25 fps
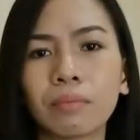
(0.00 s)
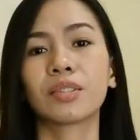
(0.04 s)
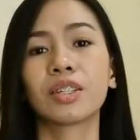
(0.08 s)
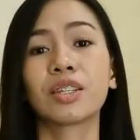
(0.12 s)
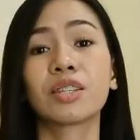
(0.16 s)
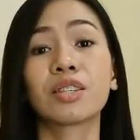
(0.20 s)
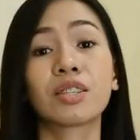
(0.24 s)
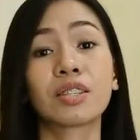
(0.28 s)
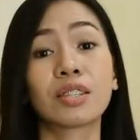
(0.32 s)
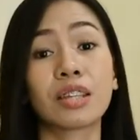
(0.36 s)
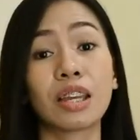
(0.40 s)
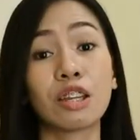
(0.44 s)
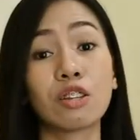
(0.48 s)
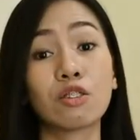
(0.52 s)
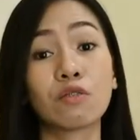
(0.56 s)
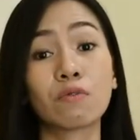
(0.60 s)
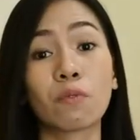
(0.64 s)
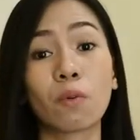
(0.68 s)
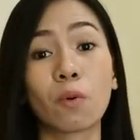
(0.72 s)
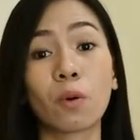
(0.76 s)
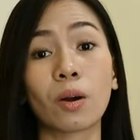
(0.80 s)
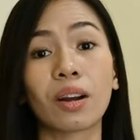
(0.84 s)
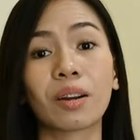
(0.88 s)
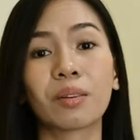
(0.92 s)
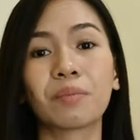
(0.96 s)
Stage
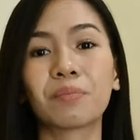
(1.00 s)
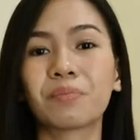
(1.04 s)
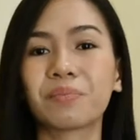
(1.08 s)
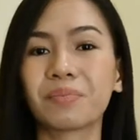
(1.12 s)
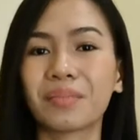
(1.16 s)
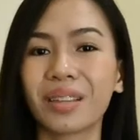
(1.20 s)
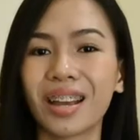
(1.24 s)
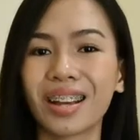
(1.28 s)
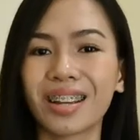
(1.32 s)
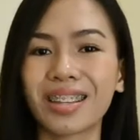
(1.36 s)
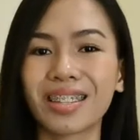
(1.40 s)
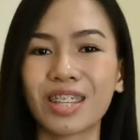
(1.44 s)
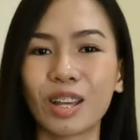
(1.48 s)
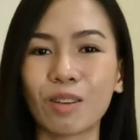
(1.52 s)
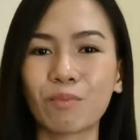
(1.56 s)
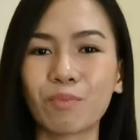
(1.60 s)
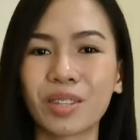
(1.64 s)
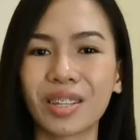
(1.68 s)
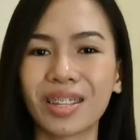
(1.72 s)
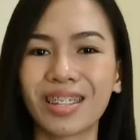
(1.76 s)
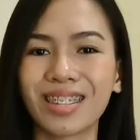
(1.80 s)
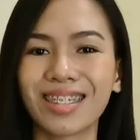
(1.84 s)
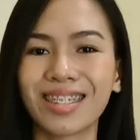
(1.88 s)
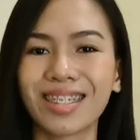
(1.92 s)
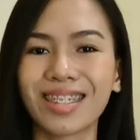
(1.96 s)
4,
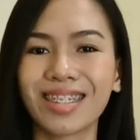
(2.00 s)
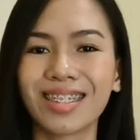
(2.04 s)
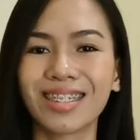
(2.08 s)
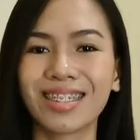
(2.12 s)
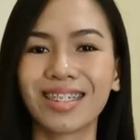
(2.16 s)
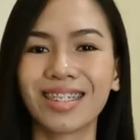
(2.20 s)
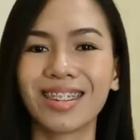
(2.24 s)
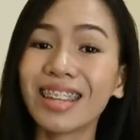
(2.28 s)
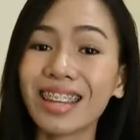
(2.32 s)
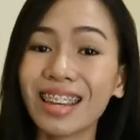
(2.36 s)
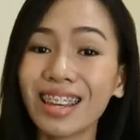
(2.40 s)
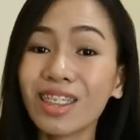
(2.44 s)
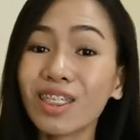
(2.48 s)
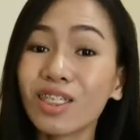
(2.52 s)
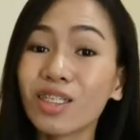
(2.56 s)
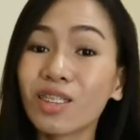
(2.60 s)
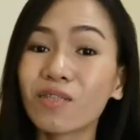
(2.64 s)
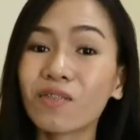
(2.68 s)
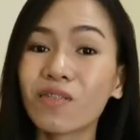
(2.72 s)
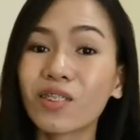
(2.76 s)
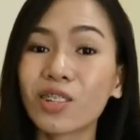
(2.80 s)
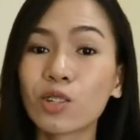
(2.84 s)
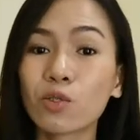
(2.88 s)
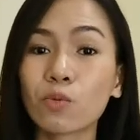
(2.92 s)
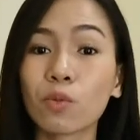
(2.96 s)
acceptance. The
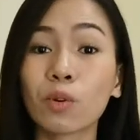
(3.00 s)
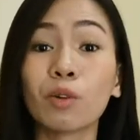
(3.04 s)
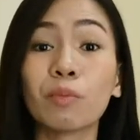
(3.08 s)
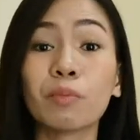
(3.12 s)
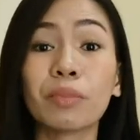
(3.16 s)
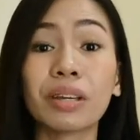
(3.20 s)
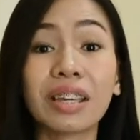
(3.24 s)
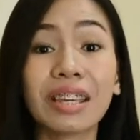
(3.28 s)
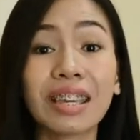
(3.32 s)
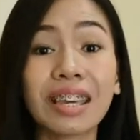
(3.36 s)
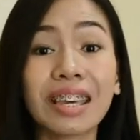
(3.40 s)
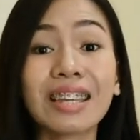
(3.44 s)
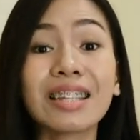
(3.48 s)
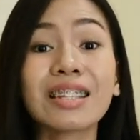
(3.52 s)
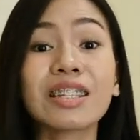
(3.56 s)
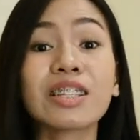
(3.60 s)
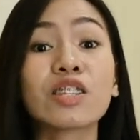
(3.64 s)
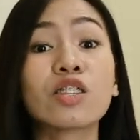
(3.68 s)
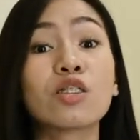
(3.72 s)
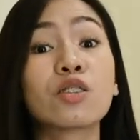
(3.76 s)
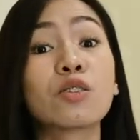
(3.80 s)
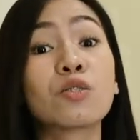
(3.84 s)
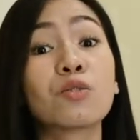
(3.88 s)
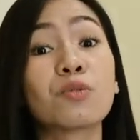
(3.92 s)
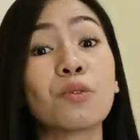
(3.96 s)
individual
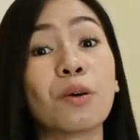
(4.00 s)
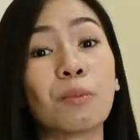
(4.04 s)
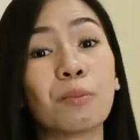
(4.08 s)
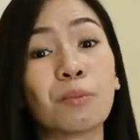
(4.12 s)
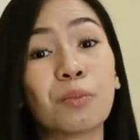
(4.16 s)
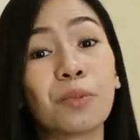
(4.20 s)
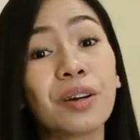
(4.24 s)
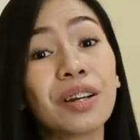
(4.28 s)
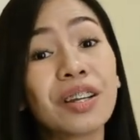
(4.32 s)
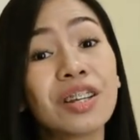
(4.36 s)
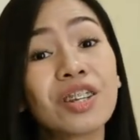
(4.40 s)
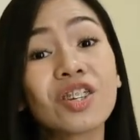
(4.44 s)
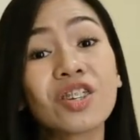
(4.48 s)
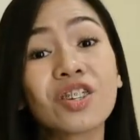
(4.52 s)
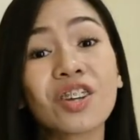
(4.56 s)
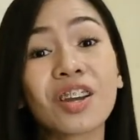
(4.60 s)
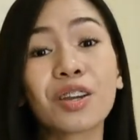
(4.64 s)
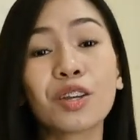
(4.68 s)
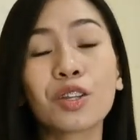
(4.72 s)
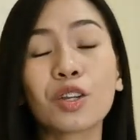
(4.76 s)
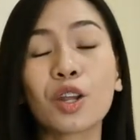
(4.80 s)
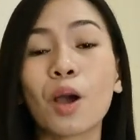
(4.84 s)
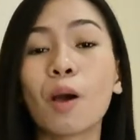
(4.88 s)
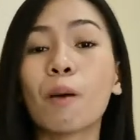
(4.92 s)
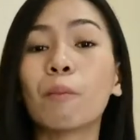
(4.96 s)
begins to
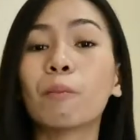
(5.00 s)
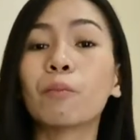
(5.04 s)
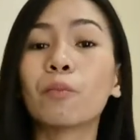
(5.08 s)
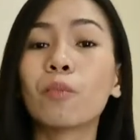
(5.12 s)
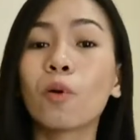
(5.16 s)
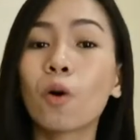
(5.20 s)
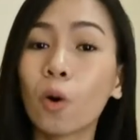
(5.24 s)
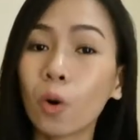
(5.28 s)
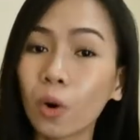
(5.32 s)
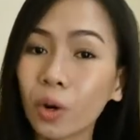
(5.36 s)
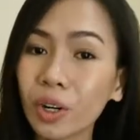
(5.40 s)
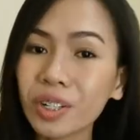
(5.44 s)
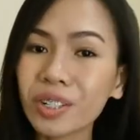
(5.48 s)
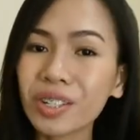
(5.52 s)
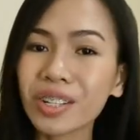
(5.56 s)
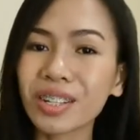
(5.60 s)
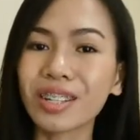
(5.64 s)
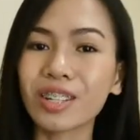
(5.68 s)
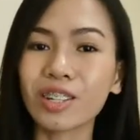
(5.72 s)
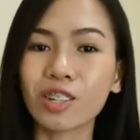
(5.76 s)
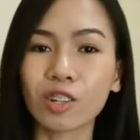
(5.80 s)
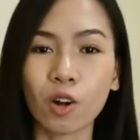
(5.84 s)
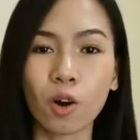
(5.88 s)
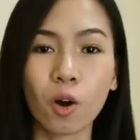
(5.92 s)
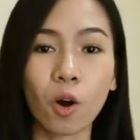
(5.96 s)
appreciate
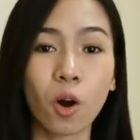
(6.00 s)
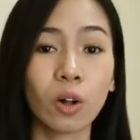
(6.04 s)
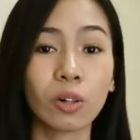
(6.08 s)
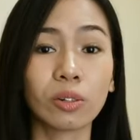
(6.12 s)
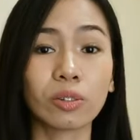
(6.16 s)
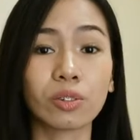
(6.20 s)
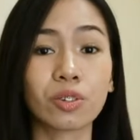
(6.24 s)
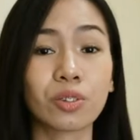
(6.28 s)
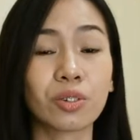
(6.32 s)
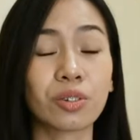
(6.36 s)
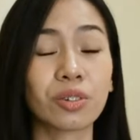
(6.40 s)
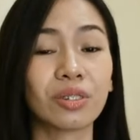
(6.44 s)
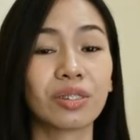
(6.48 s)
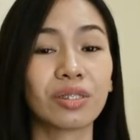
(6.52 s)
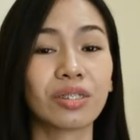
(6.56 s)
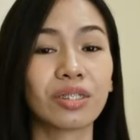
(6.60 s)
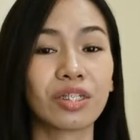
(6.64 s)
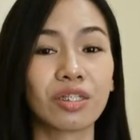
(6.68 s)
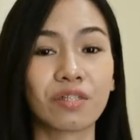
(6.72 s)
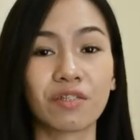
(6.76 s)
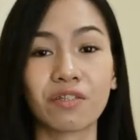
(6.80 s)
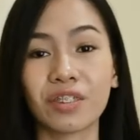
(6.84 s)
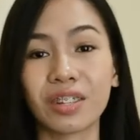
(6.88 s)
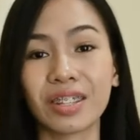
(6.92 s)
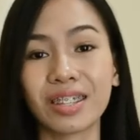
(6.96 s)
important cultural
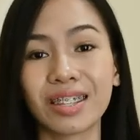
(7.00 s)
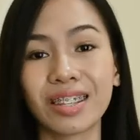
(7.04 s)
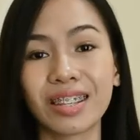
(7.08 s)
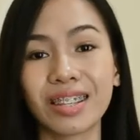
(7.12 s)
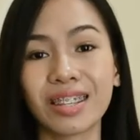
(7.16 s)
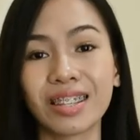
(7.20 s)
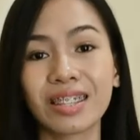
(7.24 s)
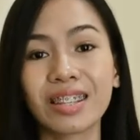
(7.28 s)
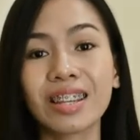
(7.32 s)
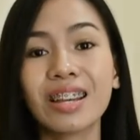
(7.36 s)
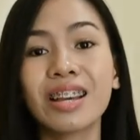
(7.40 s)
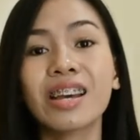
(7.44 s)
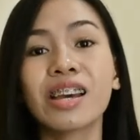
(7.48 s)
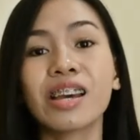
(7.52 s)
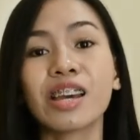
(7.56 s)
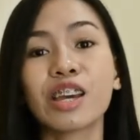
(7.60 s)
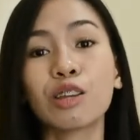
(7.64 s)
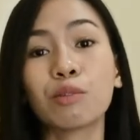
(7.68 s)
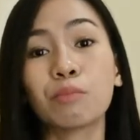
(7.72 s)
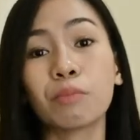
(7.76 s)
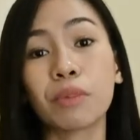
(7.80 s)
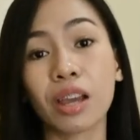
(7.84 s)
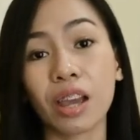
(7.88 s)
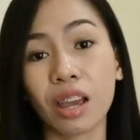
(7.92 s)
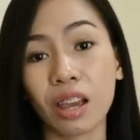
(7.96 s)
differences
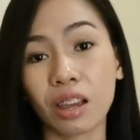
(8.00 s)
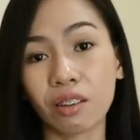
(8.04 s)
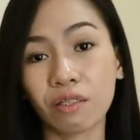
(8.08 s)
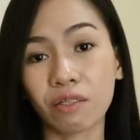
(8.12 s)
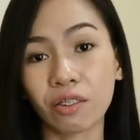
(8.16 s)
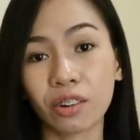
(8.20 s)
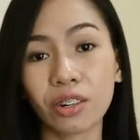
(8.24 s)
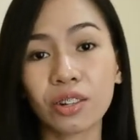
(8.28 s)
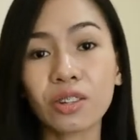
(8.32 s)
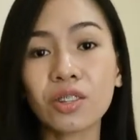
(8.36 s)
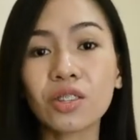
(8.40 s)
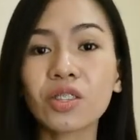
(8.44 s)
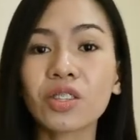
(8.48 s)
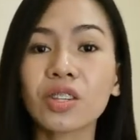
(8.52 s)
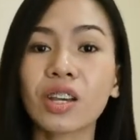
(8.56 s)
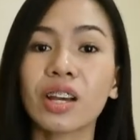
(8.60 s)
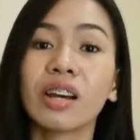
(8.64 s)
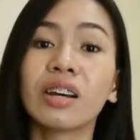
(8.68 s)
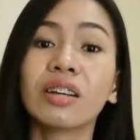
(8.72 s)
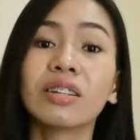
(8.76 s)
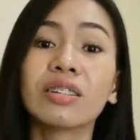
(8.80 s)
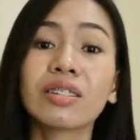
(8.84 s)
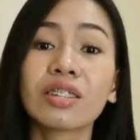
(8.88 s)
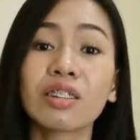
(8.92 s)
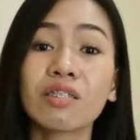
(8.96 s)
in behaviors
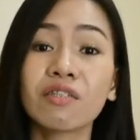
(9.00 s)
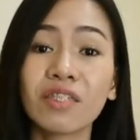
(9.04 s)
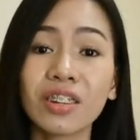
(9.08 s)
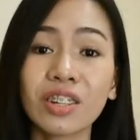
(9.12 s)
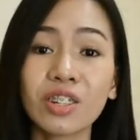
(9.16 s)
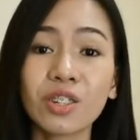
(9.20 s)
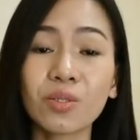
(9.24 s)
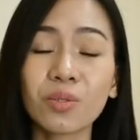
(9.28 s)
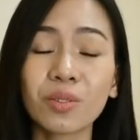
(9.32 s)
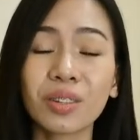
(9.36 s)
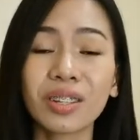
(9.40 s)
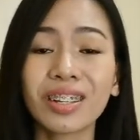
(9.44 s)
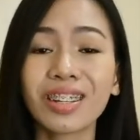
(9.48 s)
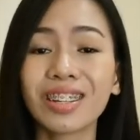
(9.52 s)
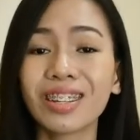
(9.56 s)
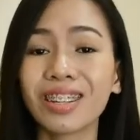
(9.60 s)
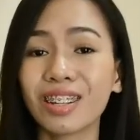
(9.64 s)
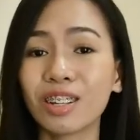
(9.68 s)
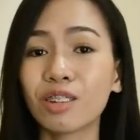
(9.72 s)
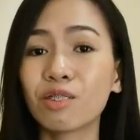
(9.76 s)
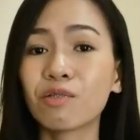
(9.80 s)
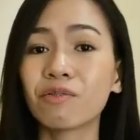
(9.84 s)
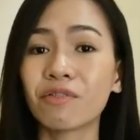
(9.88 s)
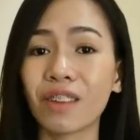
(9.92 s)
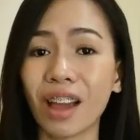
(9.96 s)
and eventually
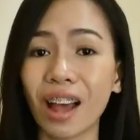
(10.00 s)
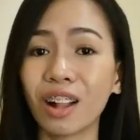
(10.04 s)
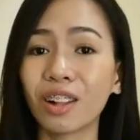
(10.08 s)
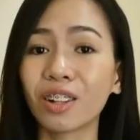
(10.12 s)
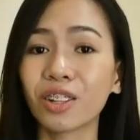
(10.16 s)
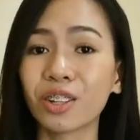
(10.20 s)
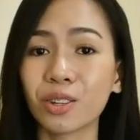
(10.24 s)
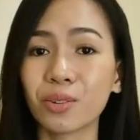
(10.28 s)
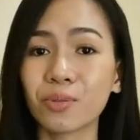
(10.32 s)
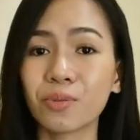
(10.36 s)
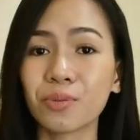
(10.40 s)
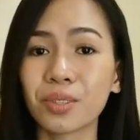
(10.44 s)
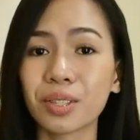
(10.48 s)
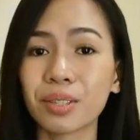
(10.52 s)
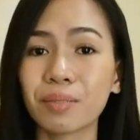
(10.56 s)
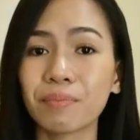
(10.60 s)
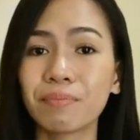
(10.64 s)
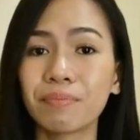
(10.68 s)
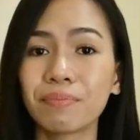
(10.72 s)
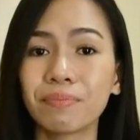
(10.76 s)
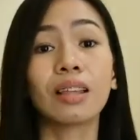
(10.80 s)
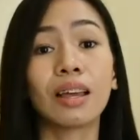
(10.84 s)
in values.